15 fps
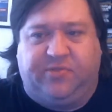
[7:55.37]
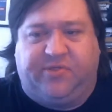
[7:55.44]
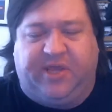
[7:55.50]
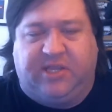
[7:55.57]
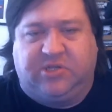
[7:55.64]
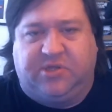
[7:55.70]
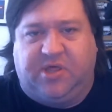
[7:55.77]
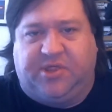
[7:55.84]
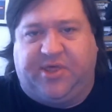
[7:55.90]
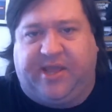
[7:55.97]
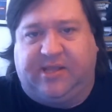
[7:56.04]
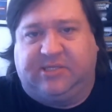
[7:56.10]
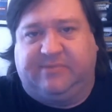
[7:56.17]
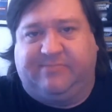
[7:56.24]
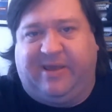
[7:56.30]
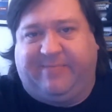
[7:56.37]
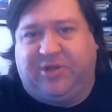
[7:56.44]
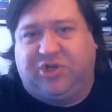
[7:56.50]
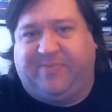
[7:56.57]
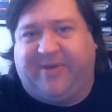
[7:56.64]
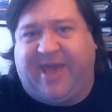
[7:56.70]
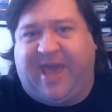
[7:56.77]
these are the things that maybe
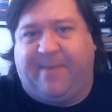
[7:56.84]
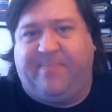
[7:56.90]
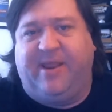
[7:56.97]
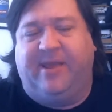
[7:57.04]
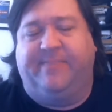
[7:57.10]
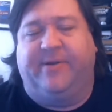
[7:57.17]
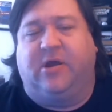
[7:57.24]
should be happening,